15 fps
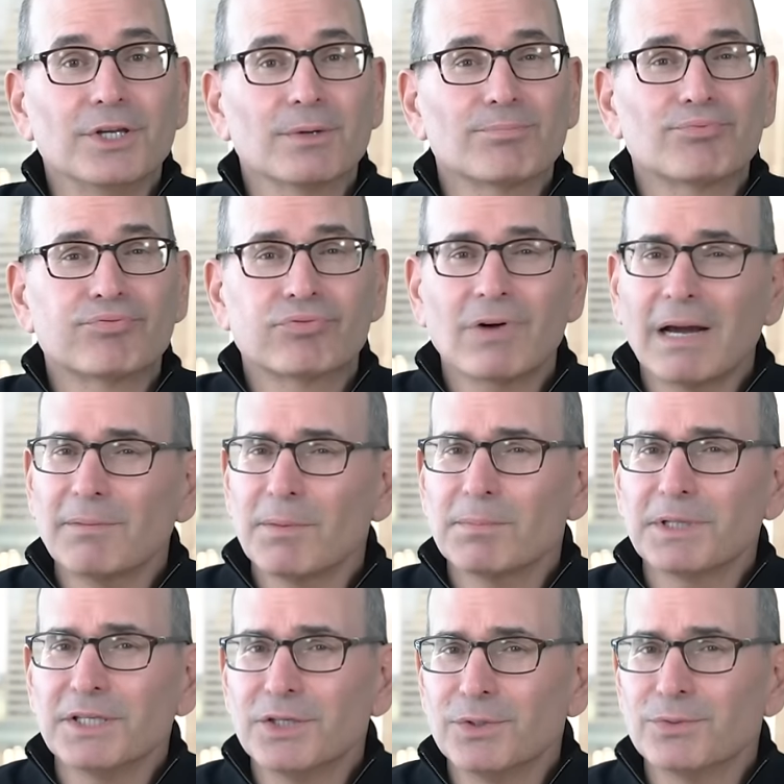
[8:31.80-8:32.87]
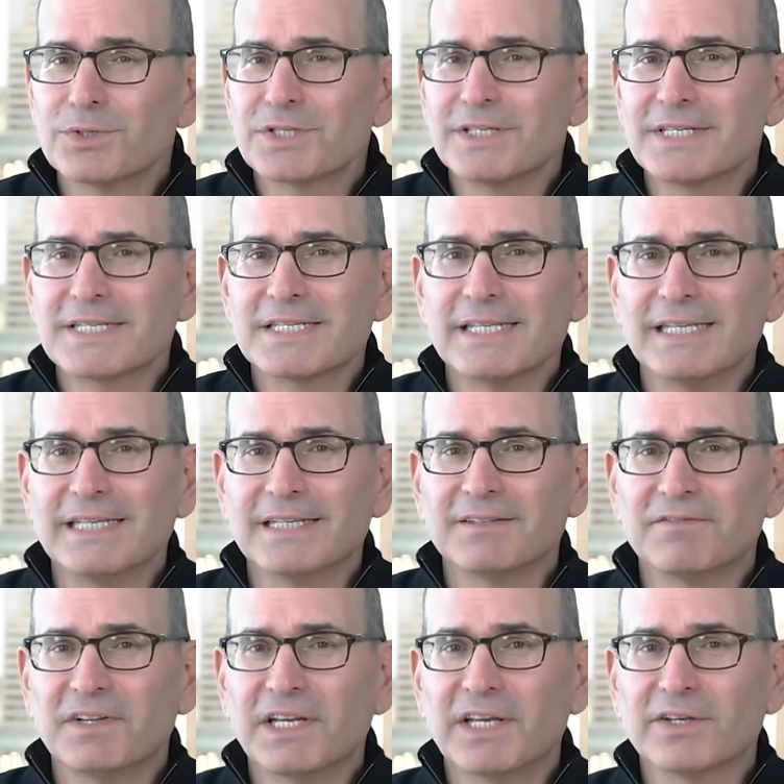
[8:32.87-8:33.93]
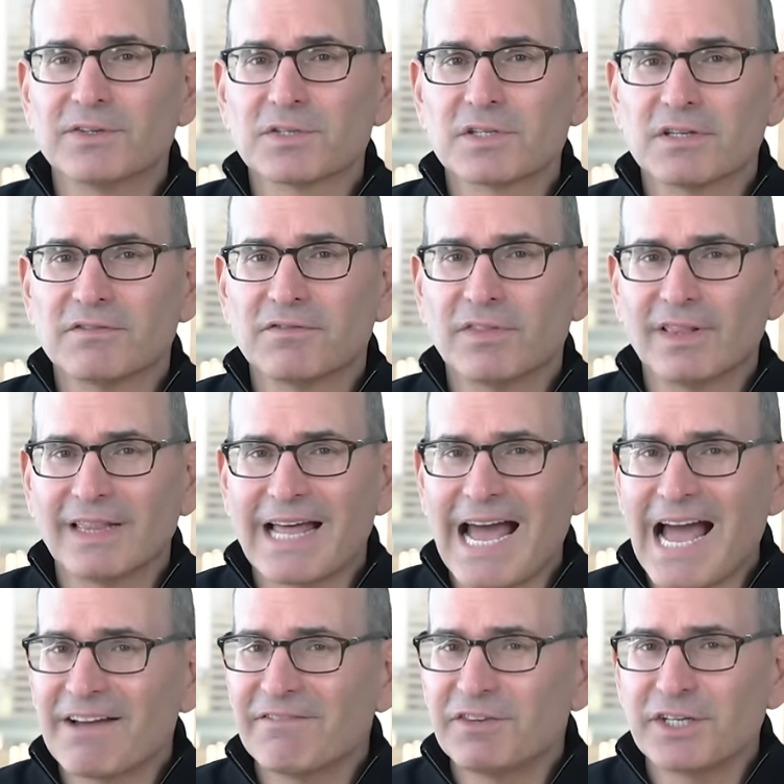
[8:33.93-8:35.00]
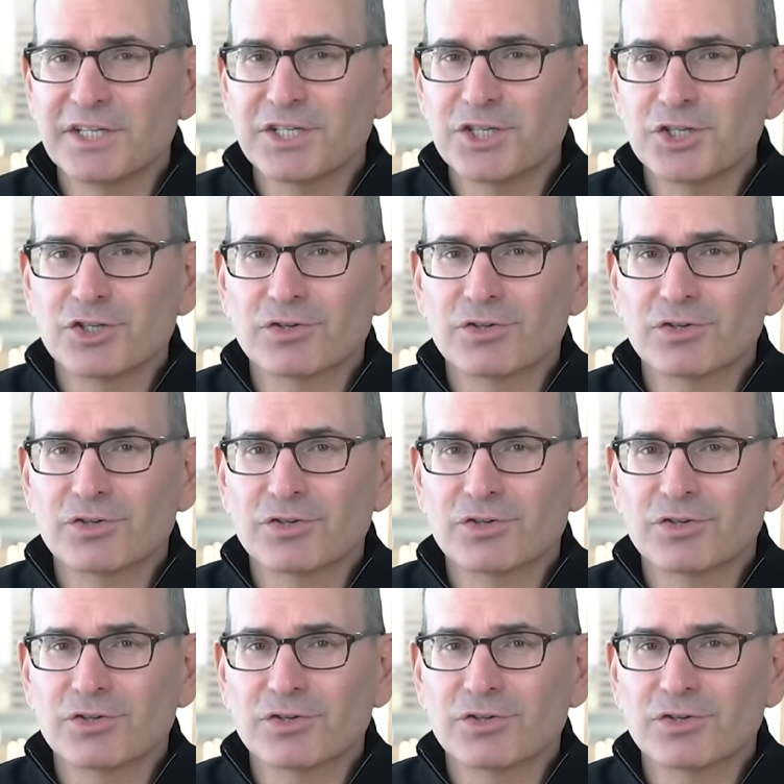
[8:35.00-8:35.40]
you're probably used to seeing videos of lavish